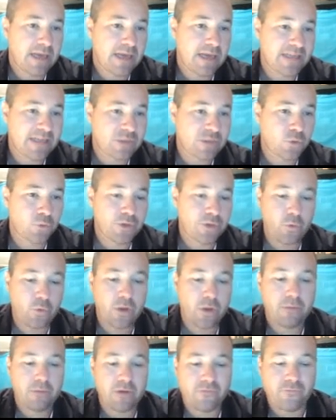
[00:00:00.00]
and I sold
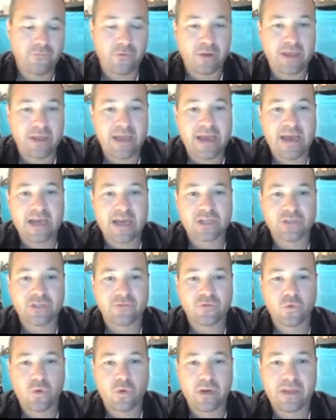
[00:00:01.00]
equipment for cash
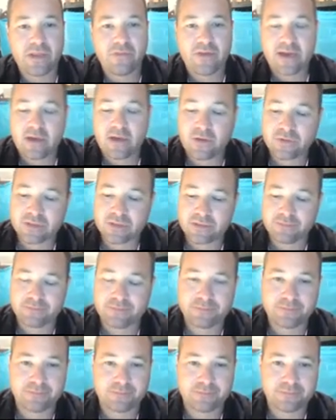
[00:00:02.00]
of
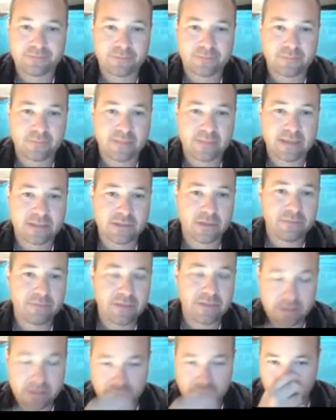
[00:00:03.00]
$20,000, that's going to
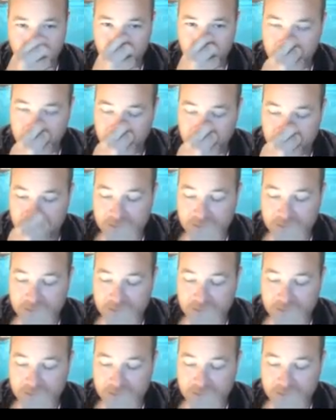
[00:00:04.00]
be the important